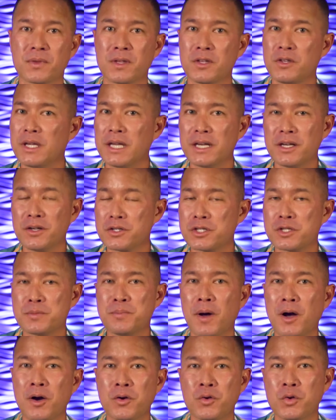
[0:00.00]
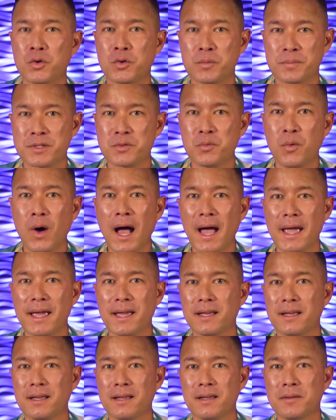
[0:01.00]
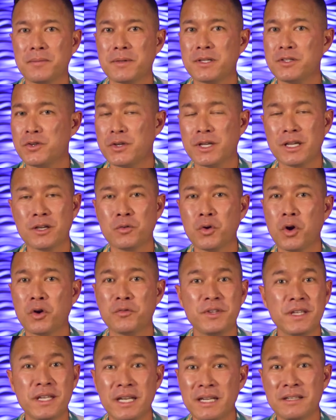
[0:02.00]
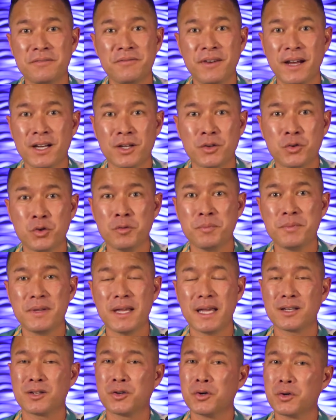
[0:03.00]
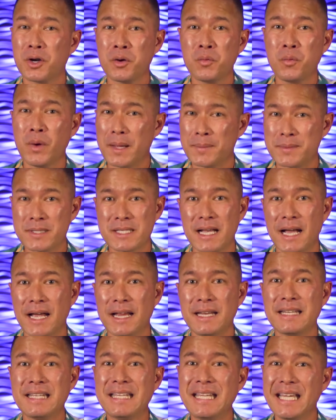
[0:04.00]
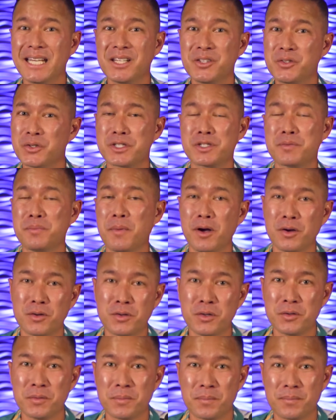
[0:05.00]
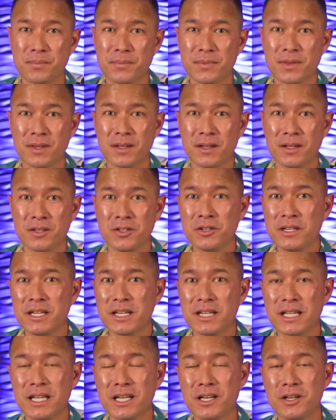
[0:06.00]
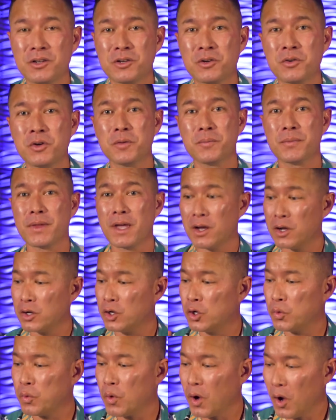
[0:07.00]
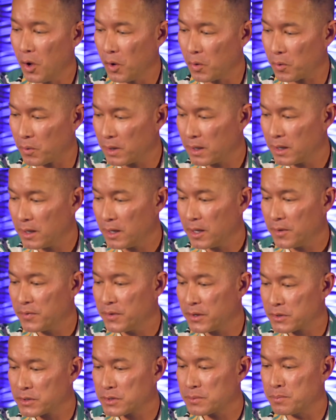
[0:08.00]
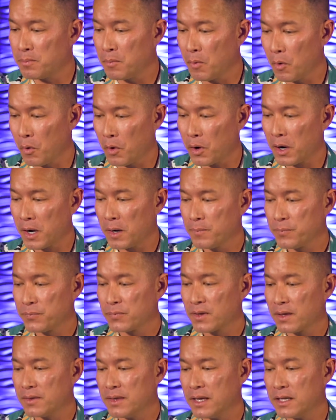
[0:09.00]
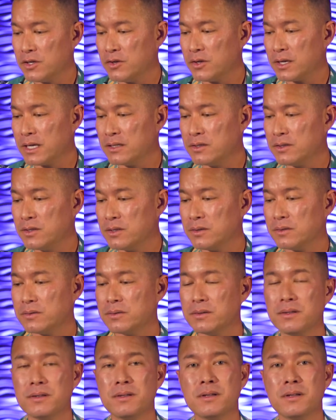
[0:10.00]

You get into small groups. Why? Because you can grow. If you didn't find a group yet, go to our website, get into a small group. You need to get into a group. Grow. There's more that you can do.